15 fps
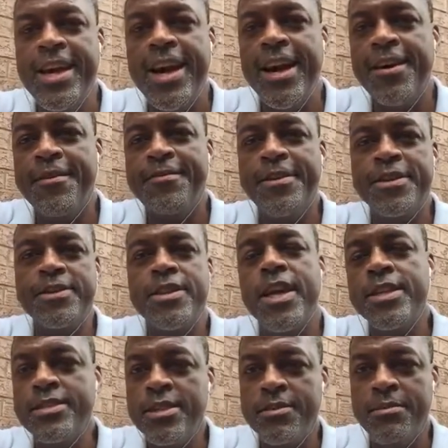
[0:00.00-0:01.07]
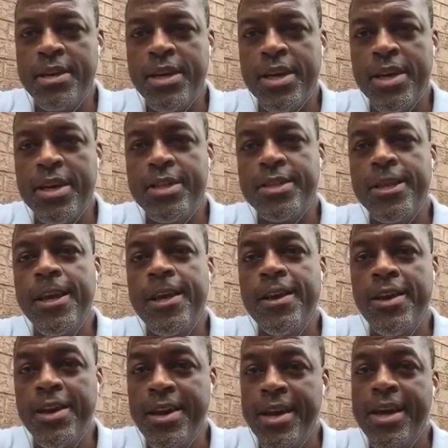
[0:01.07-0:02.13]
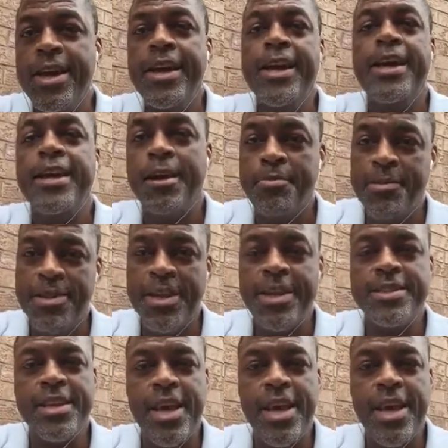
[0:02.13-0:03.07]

uh, fits nicely because a couple things.